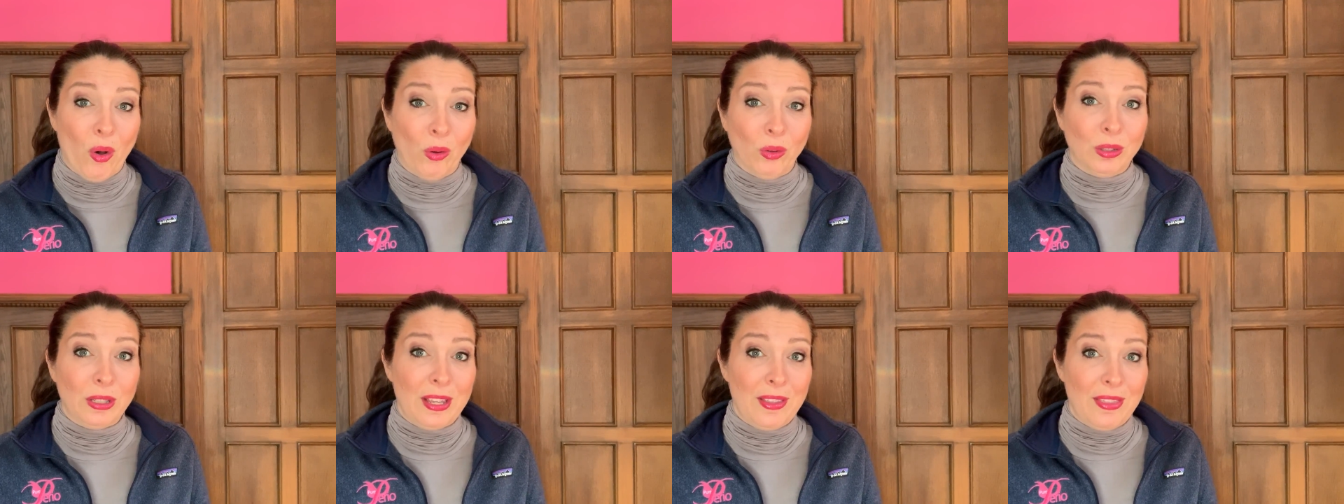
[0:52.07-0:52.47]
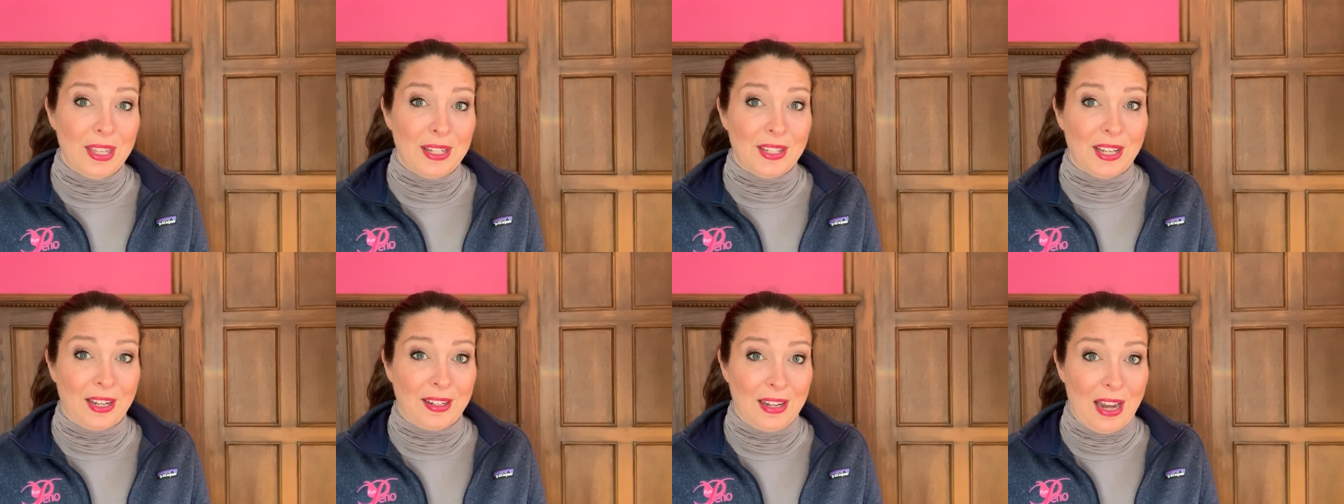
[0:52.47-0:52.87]
only
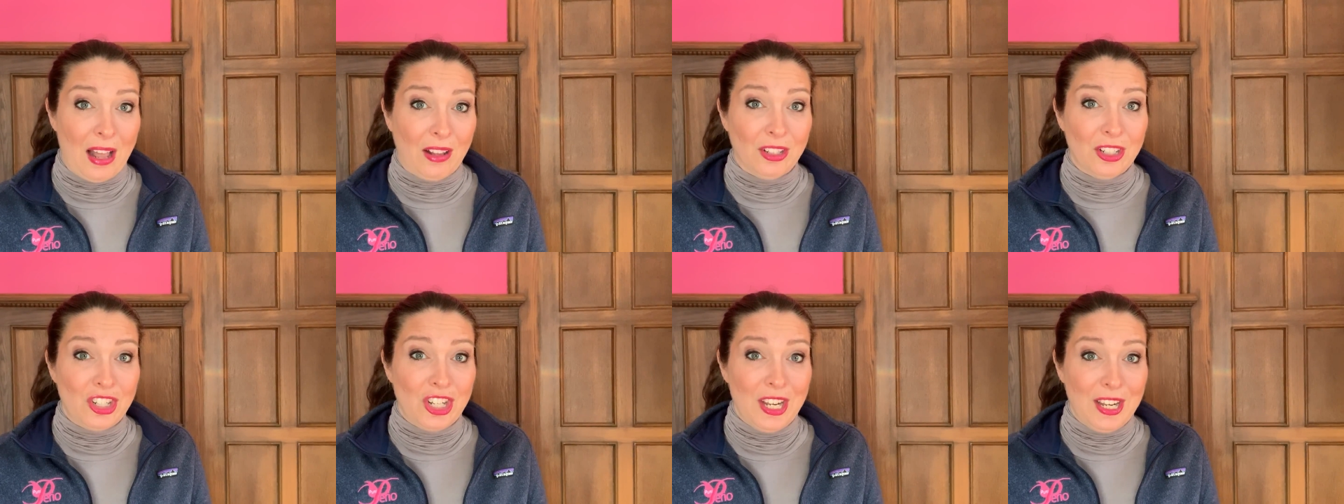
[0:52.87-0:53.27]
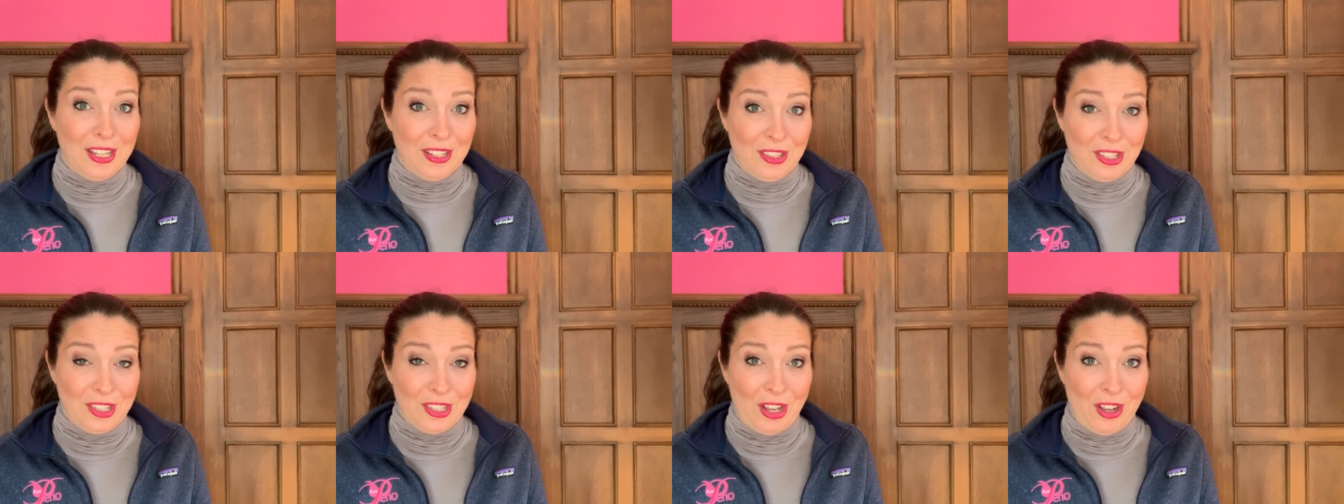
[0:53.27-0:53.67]
the technology
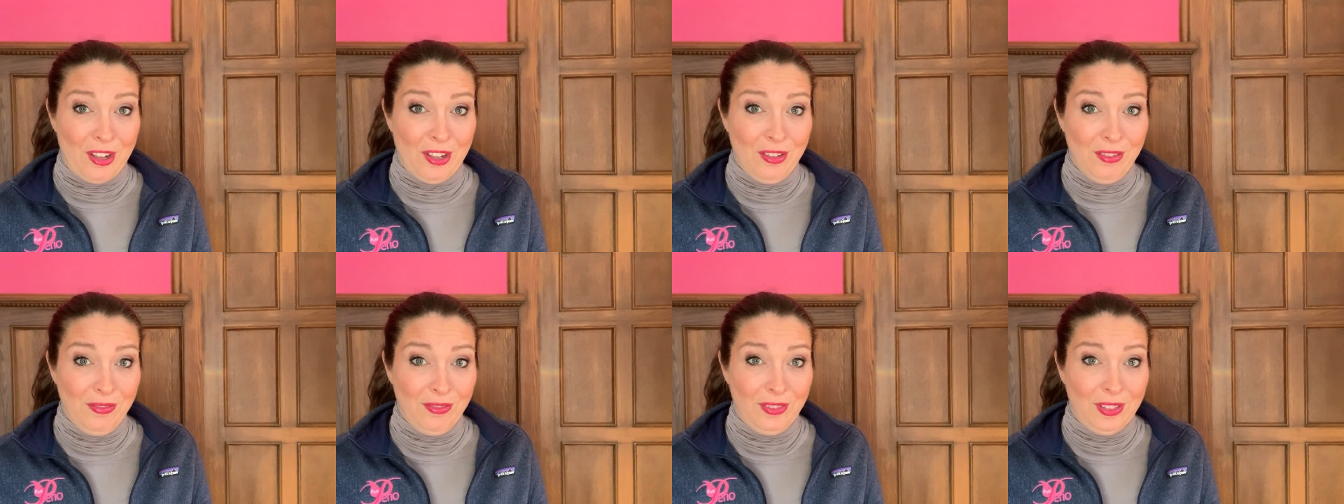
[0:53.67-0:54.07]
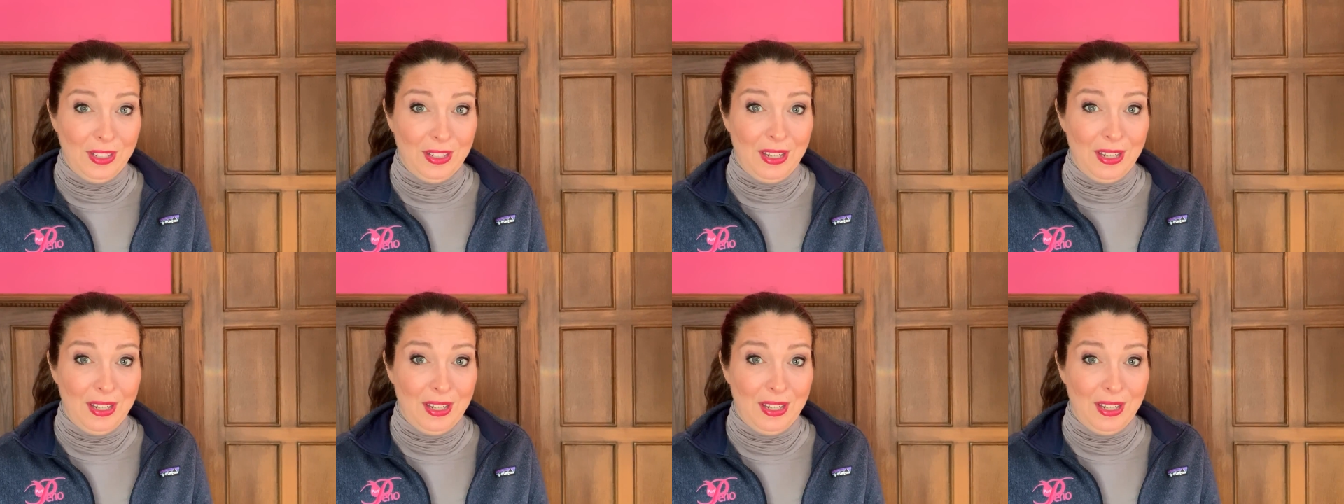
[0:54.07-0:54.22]
can solve?